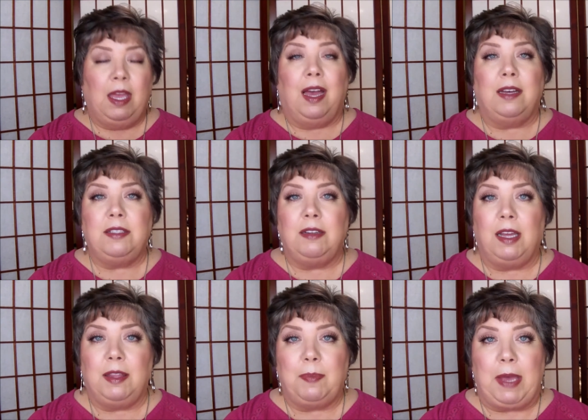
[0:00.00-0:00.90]
I also
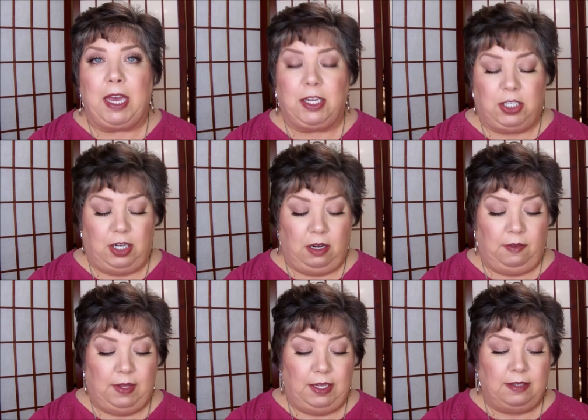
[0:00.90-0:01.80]
like the packaging
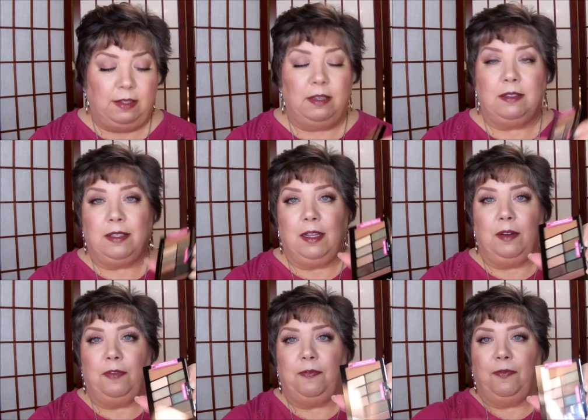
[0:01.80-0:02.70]
on these, that instead
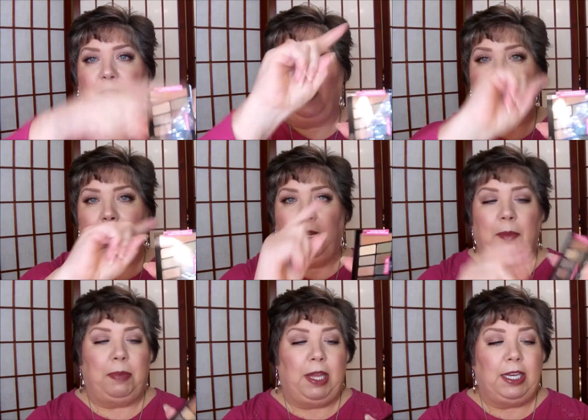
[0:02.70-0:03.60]
of flipping
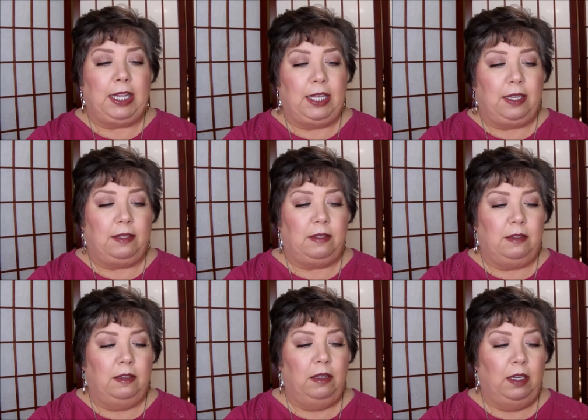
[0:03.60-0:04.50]
up like this,
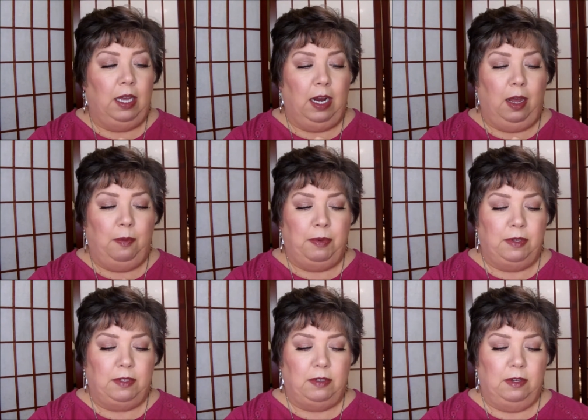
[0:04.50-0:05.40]
it
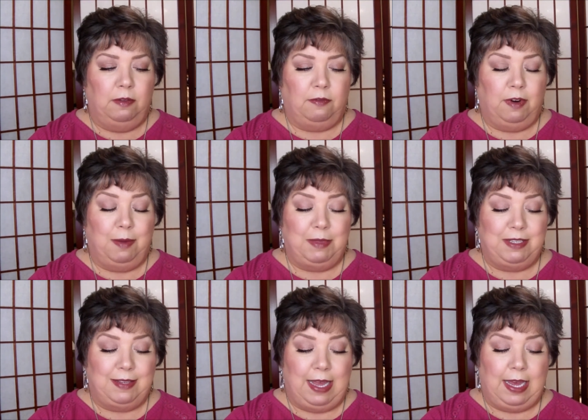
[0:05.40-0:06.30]
opens from the
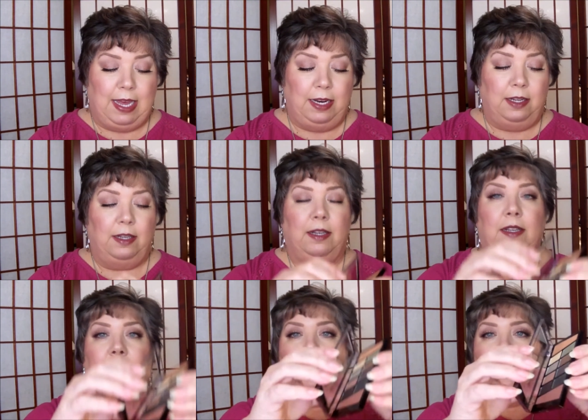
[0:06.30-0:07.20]
side
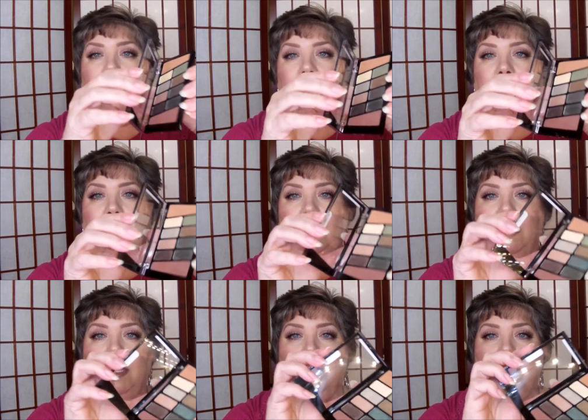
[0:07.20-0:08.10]
like
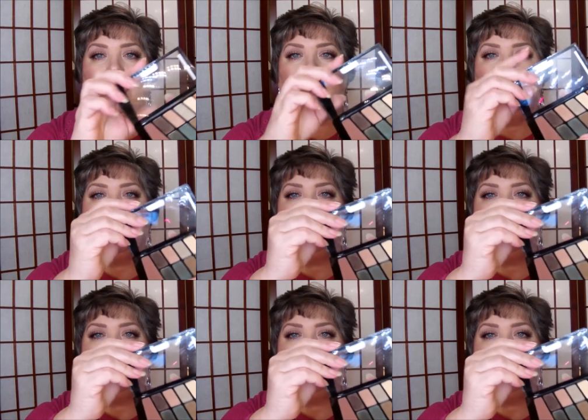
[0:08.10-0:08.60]
this.